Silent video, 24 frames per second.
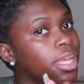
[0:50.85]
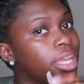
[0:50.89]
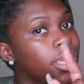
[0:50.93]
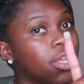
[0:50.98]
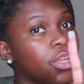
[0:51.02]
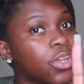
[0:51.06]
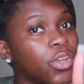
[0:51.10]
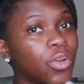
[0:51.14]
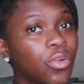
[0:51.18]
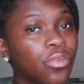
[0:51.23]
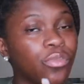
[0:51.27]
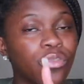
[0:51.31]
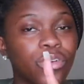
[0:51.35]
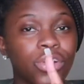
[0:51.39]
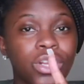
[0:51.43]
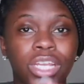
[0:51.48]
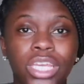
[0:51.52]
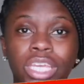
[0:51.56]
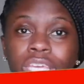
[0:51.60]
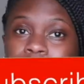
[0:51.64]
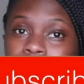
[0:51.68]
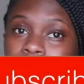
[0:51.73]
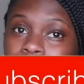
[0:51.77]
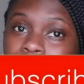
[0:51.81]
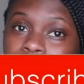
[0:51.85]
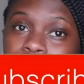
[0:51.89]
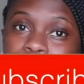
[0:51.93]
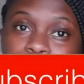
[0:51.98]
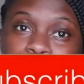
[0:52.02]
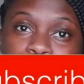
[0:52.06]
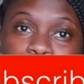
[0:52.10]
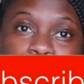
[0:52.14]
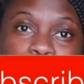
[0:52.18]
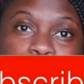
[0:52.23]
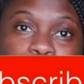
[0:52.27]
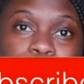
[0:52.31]
and don't forget
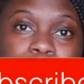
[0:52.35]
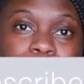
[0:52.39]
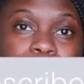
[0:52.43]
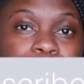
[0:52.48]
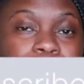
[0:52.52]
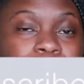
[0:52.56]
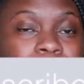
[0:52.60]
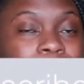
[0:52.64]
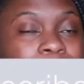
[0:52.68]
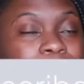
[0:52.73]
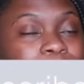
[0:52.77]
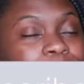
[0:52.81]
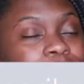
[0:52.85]
to subscribe